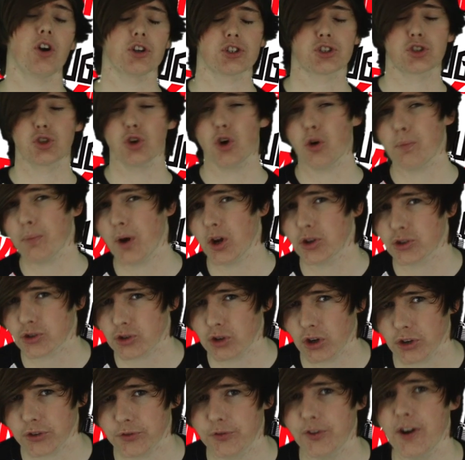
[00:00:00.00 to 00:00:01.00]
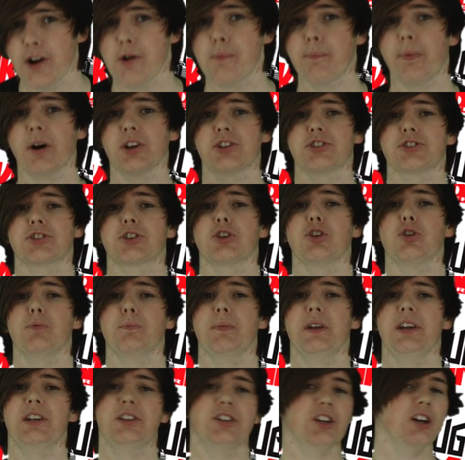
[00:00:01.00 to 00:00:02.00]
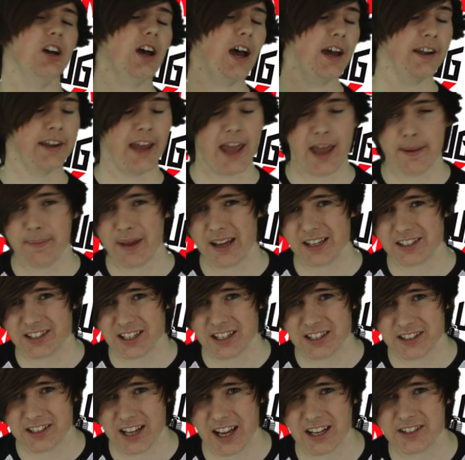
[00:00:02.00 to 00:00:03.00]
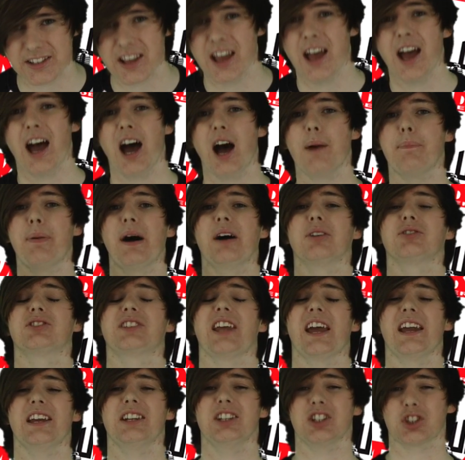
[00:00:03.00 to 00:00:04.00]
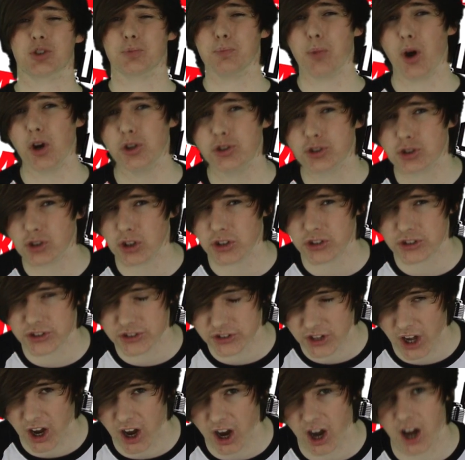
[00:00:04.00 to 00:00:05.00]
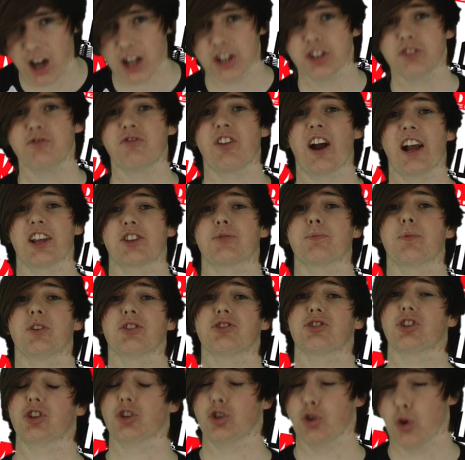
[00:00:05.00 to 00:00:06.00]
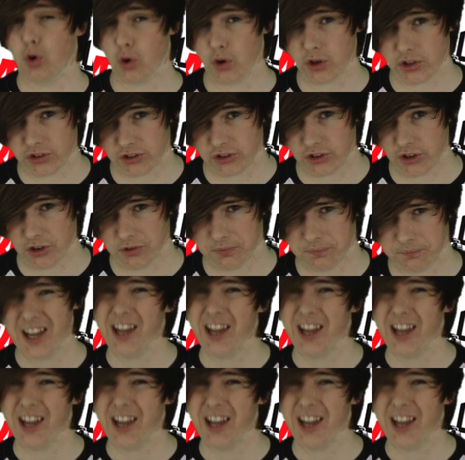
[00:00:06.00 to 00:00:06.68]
a short motocross film by Scoo Media and MX Index about Danish motocross star Rasmus Jorgensen.